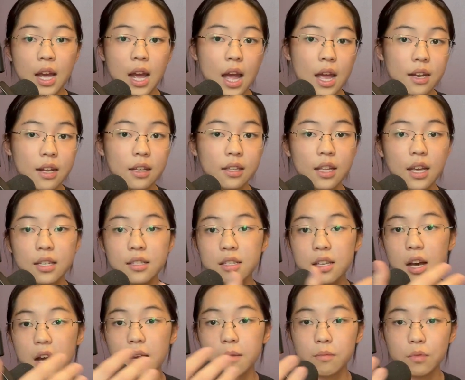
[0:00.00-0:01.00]
And then next
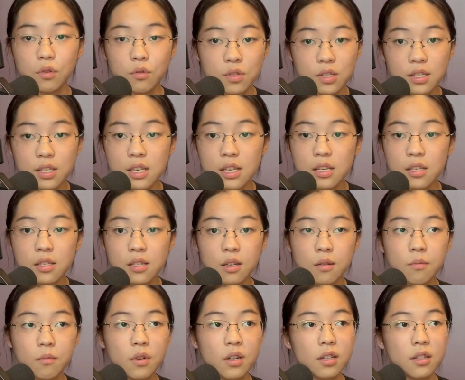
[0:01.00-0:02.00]
time you see
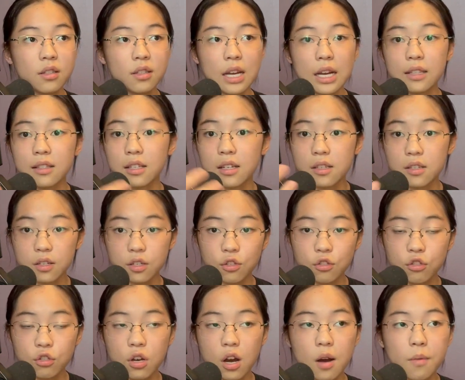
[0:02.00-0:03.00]
someone that does a
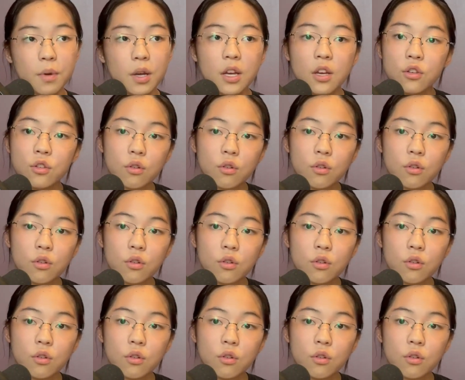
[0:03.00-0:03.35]
good job,